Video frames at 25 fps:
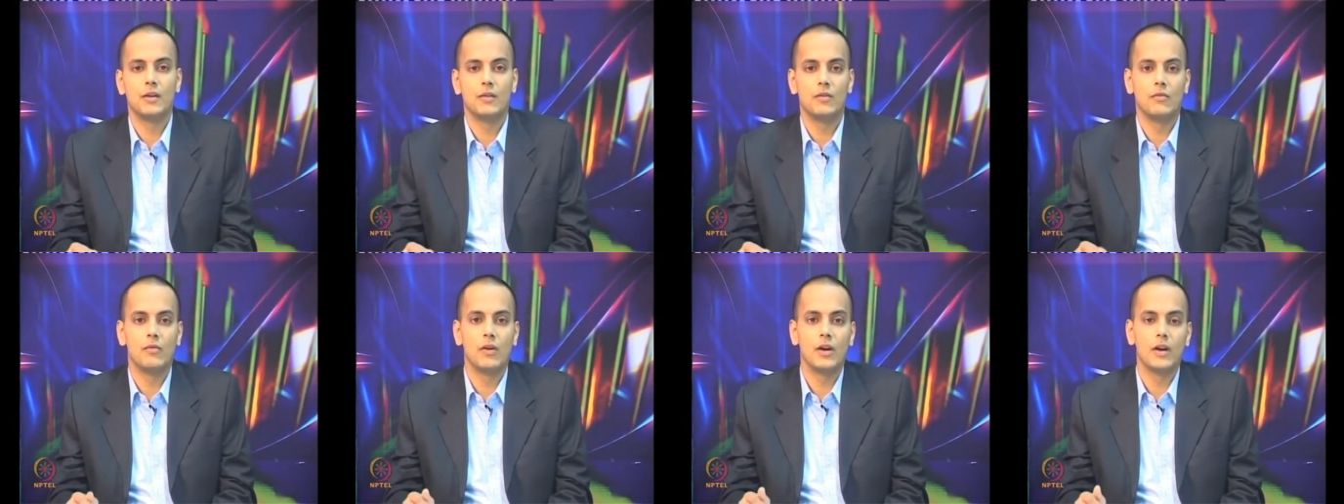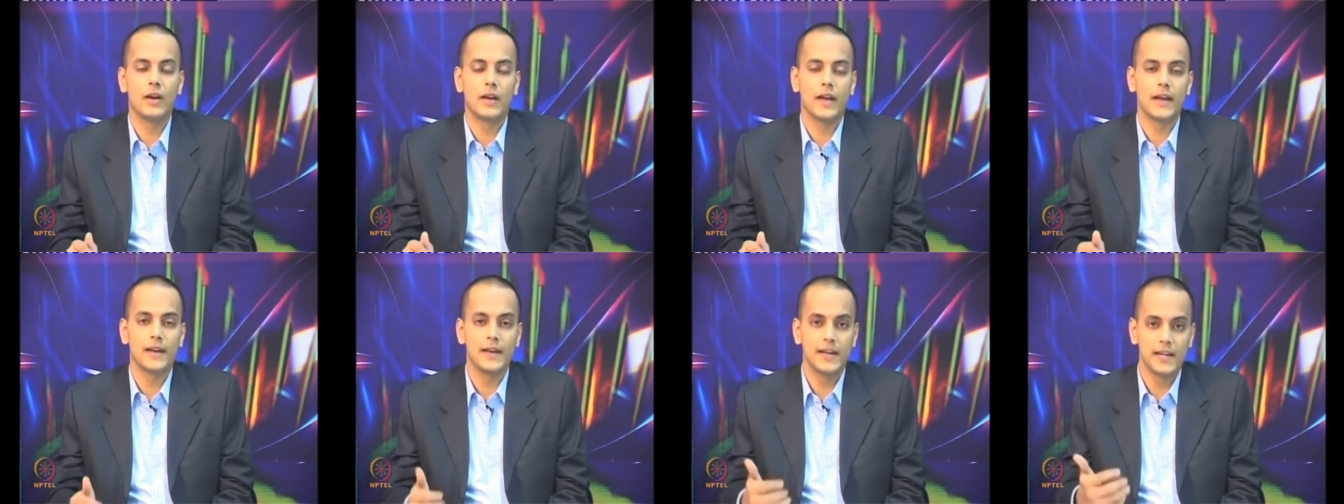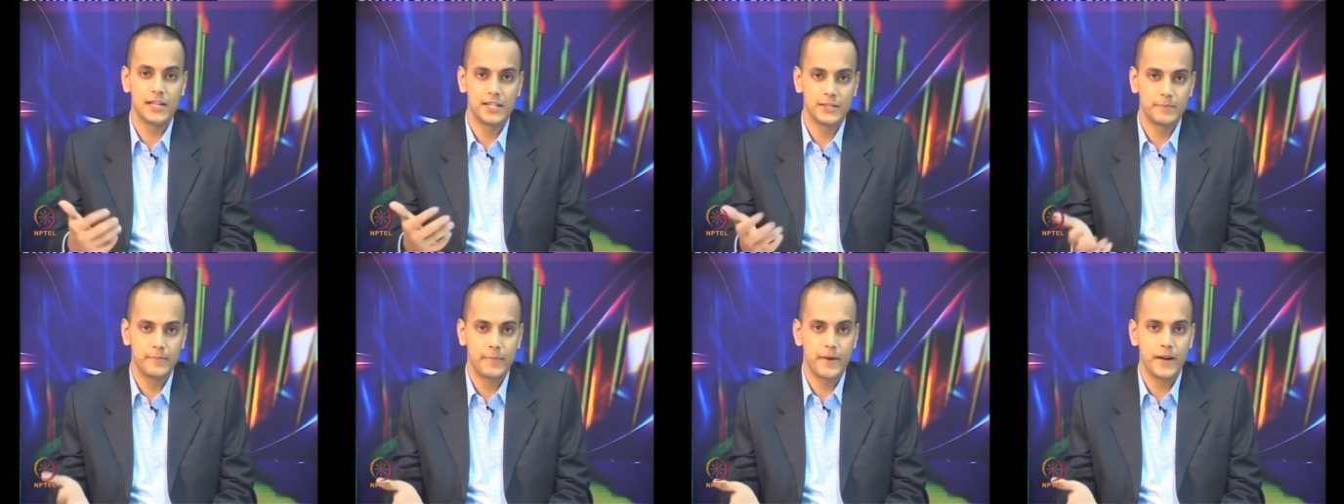one can
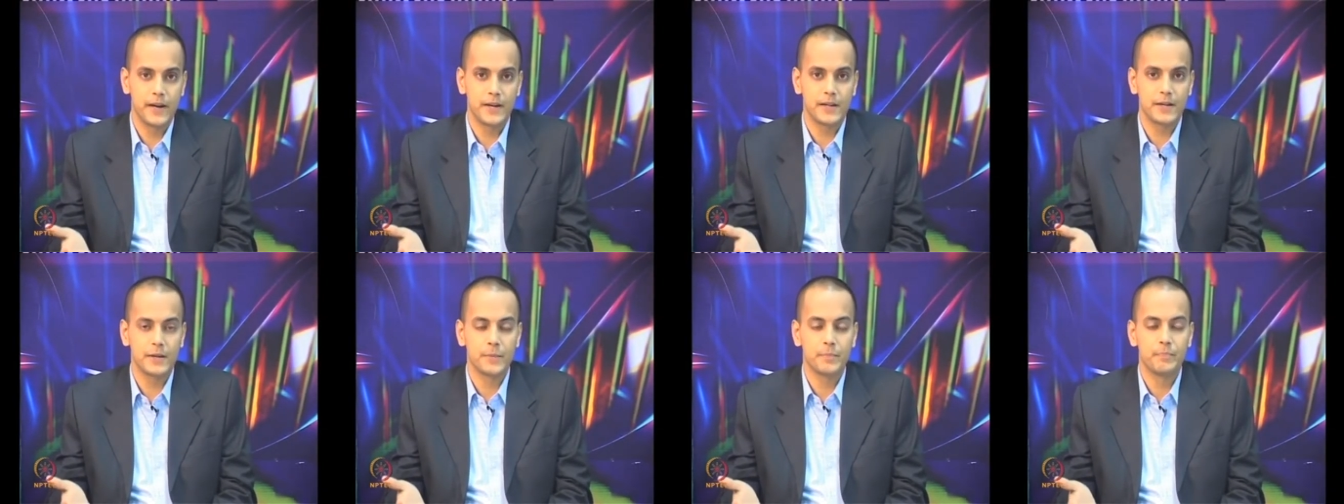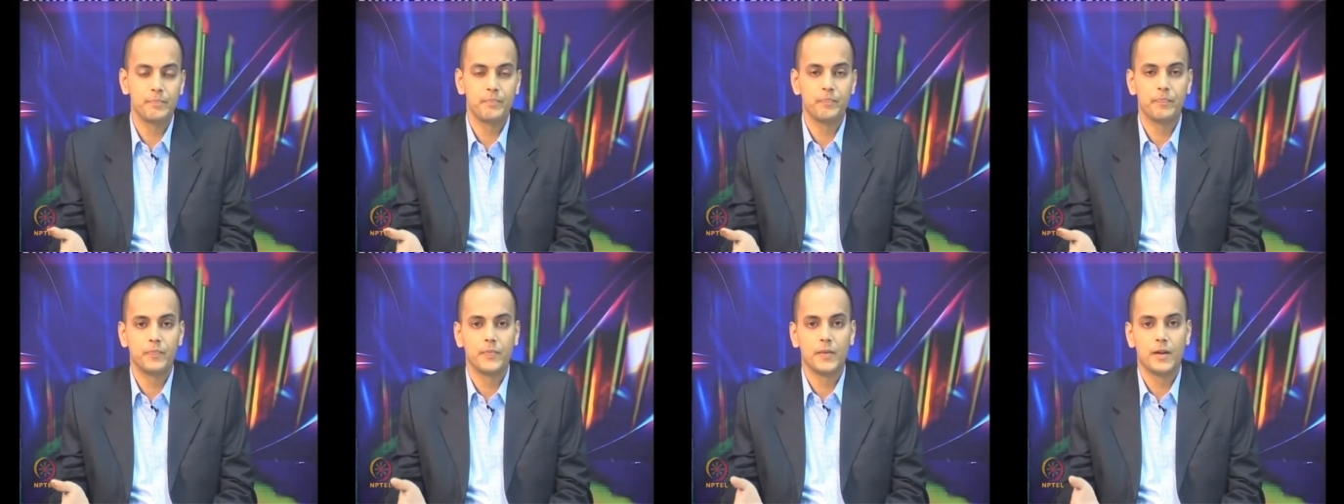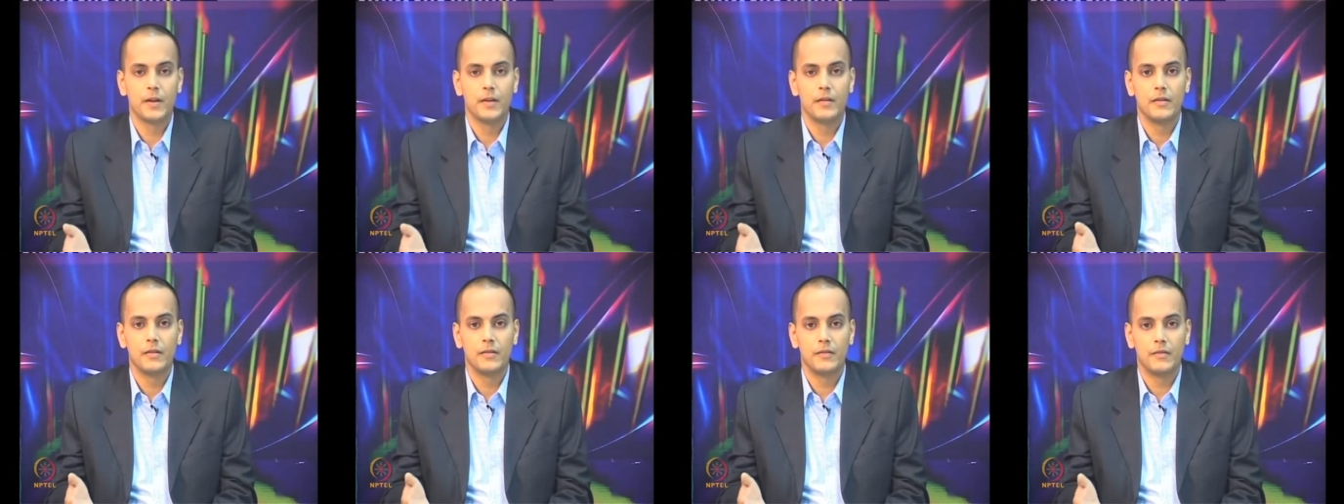expect
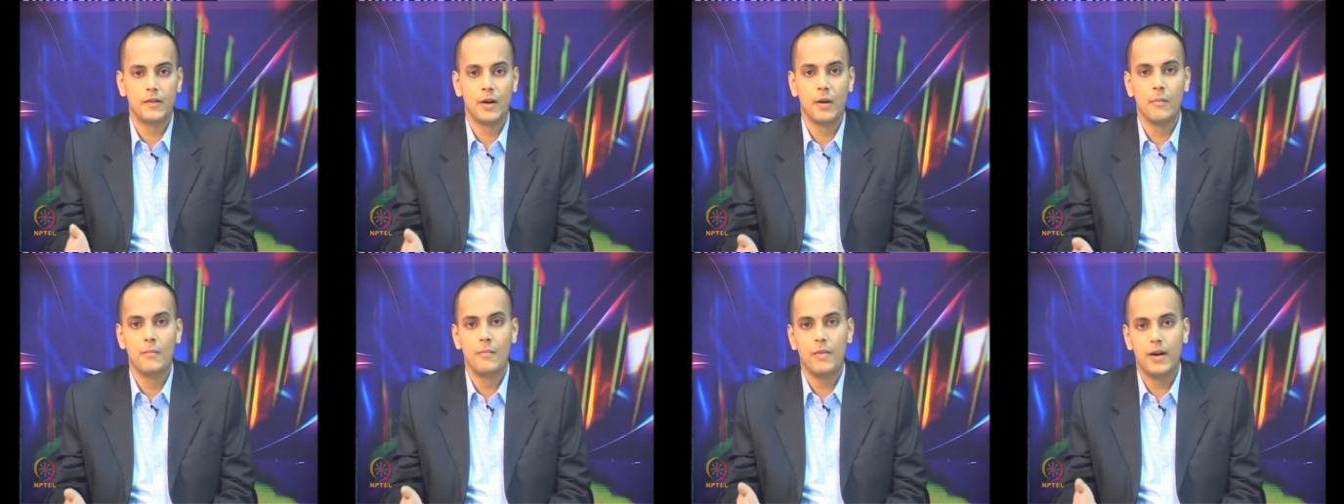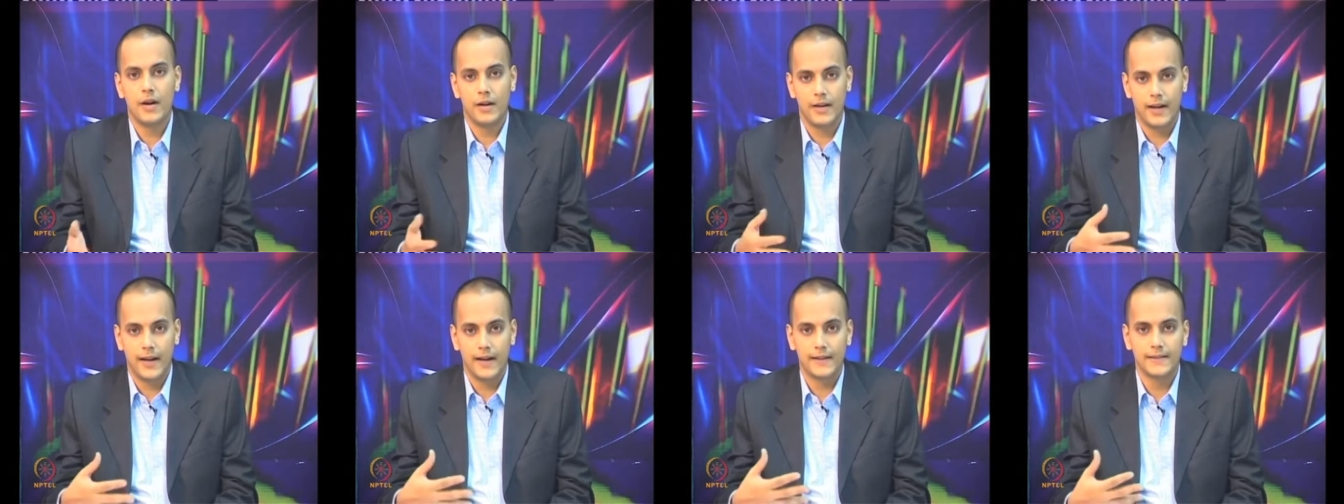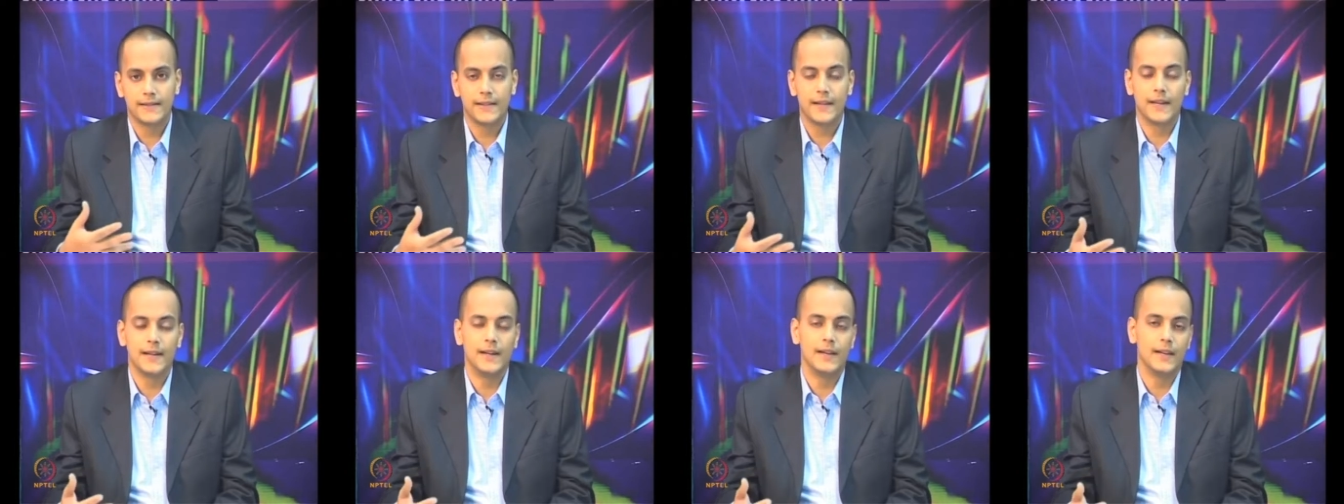from a
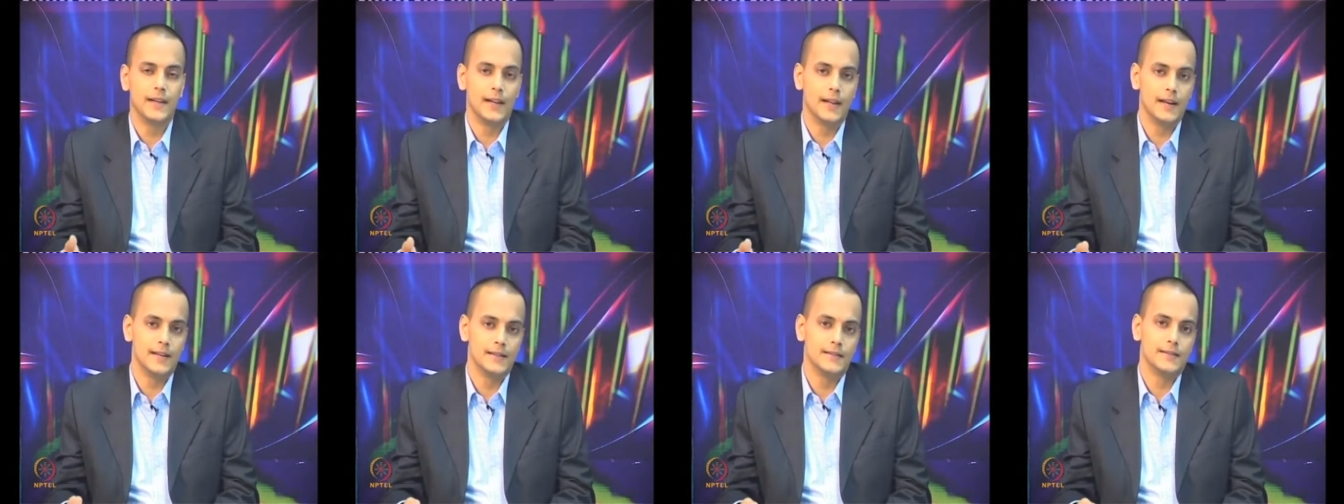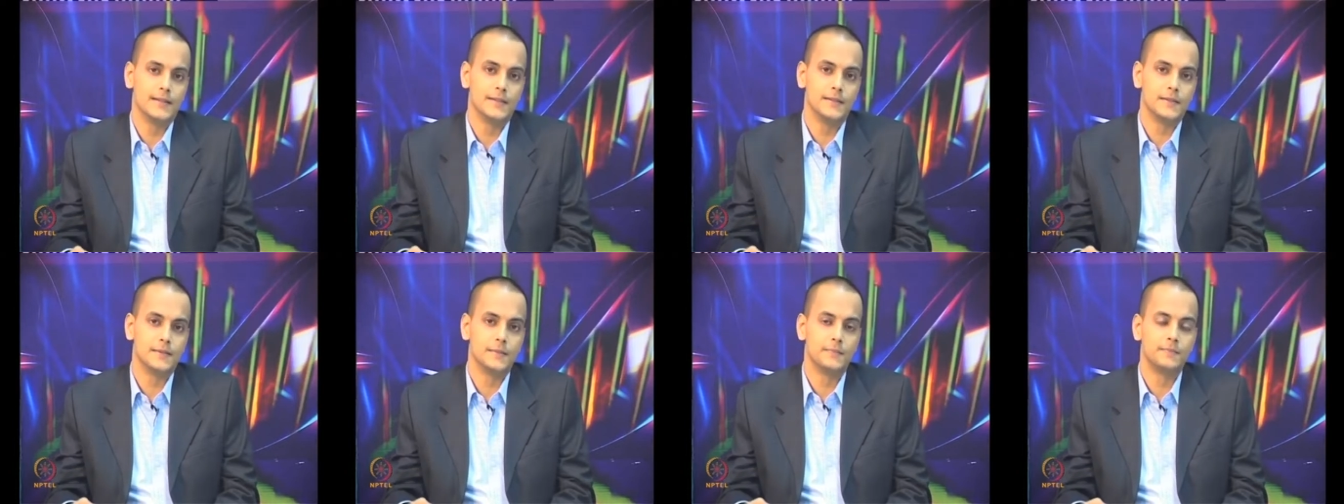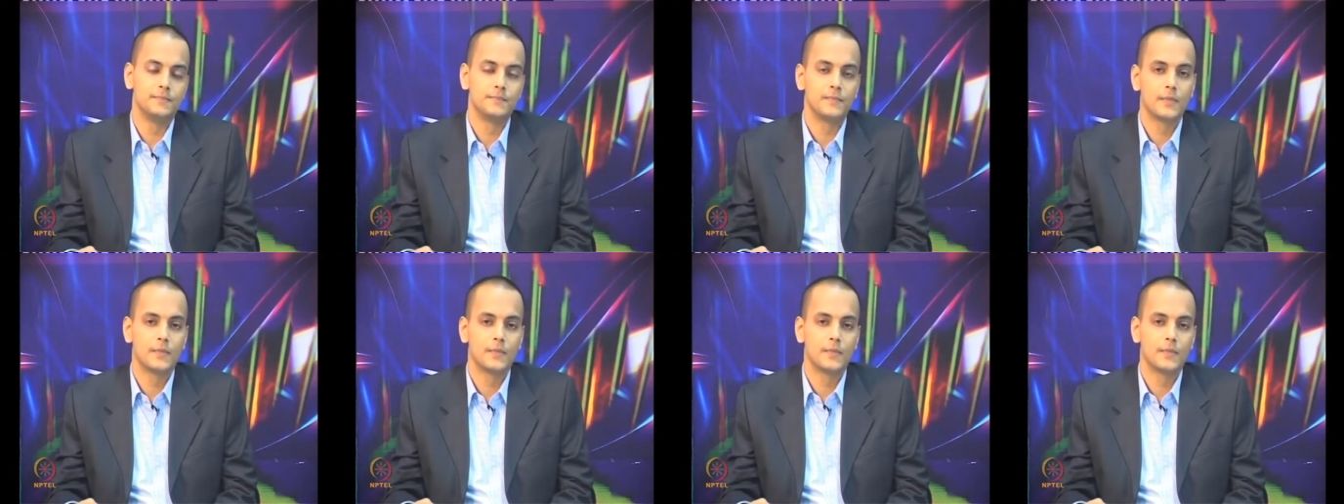cascade analysis.